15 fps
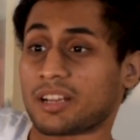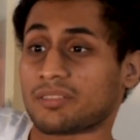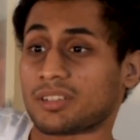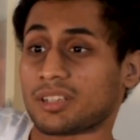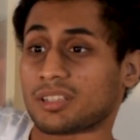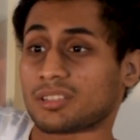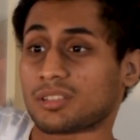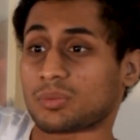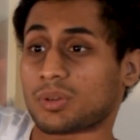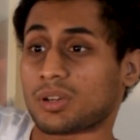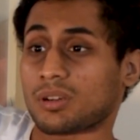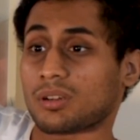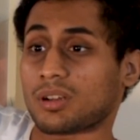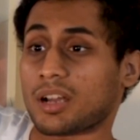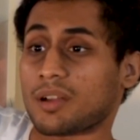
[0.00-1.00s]
adverts as
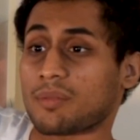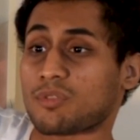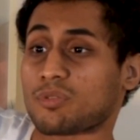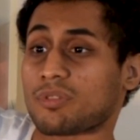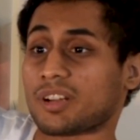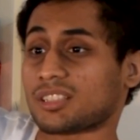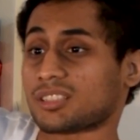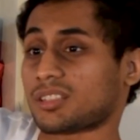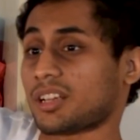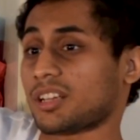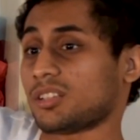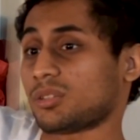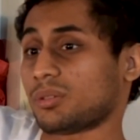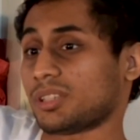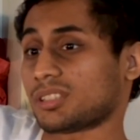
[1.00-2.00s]
well. I've already
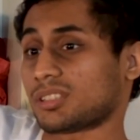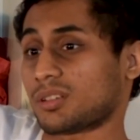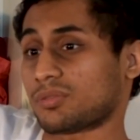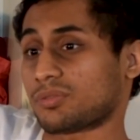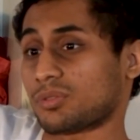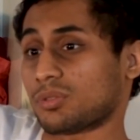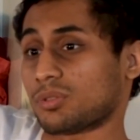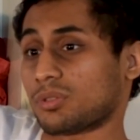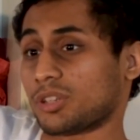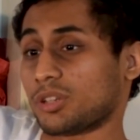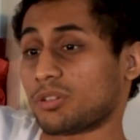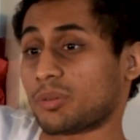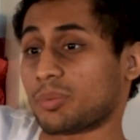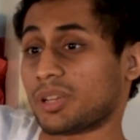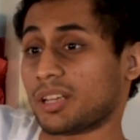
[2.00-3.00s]
started doing stuff for
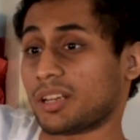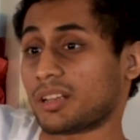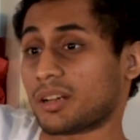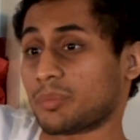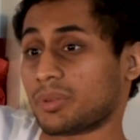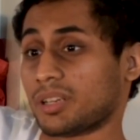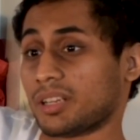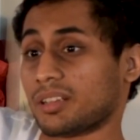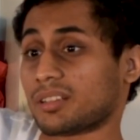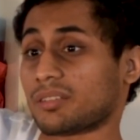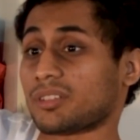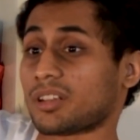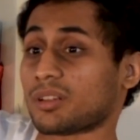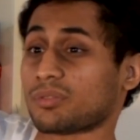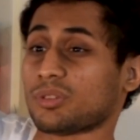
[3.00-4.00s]
European companies. I've
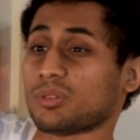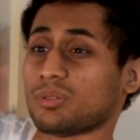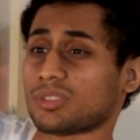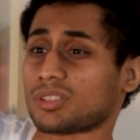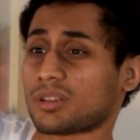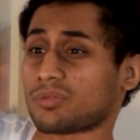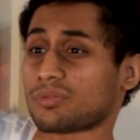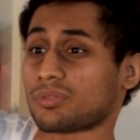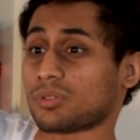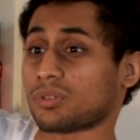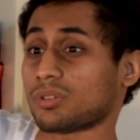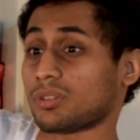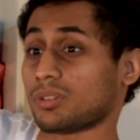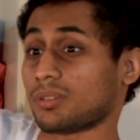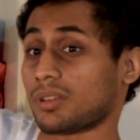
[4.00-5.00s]
done a few stuff
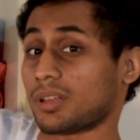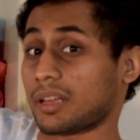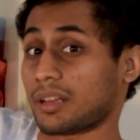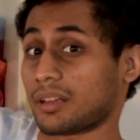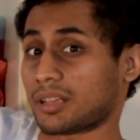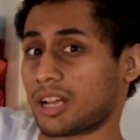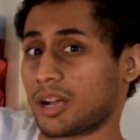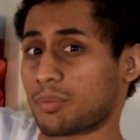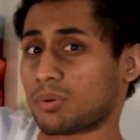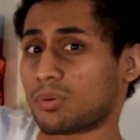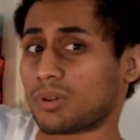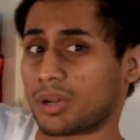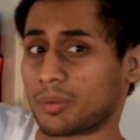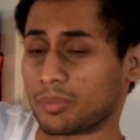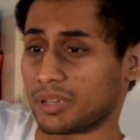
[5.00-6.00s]
for a couple
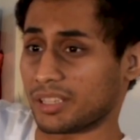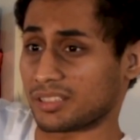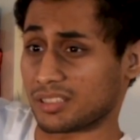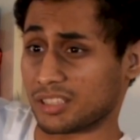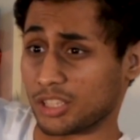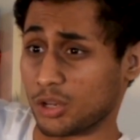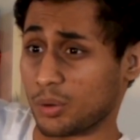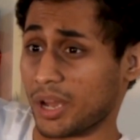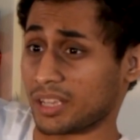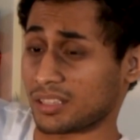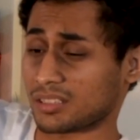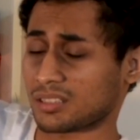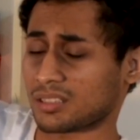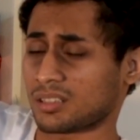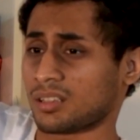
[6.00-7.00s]
companies in the
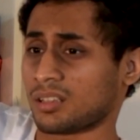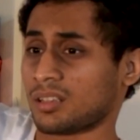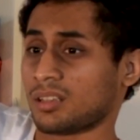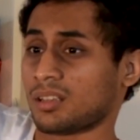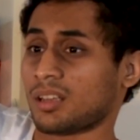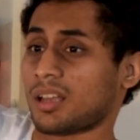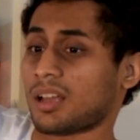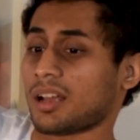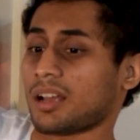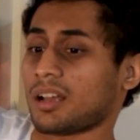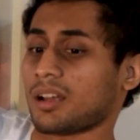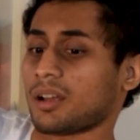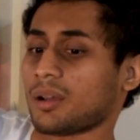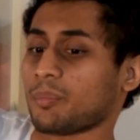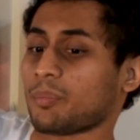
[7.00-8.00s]
US
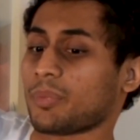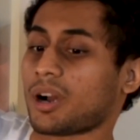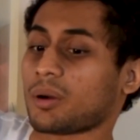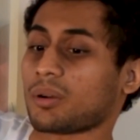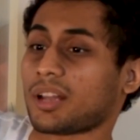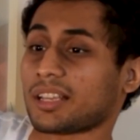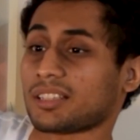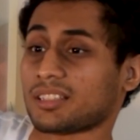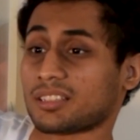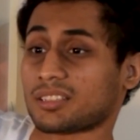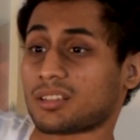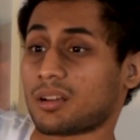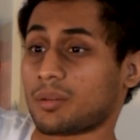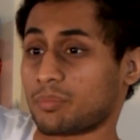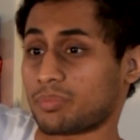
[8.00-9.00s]
um, but I would like to
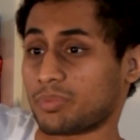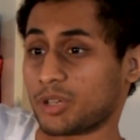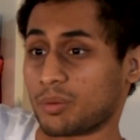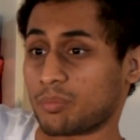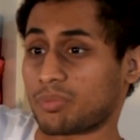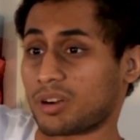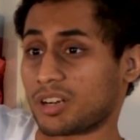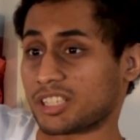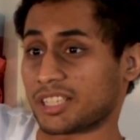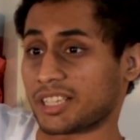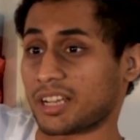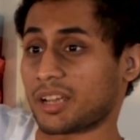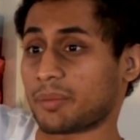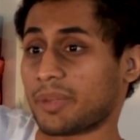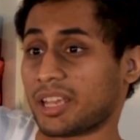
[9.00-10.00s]
start, you know, branching
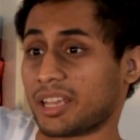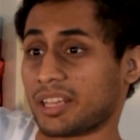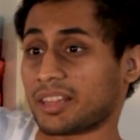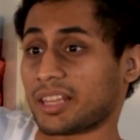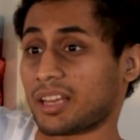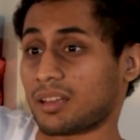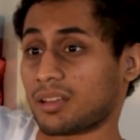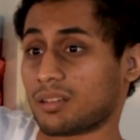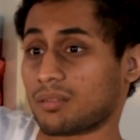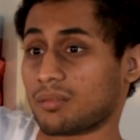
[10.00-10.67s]
out and making that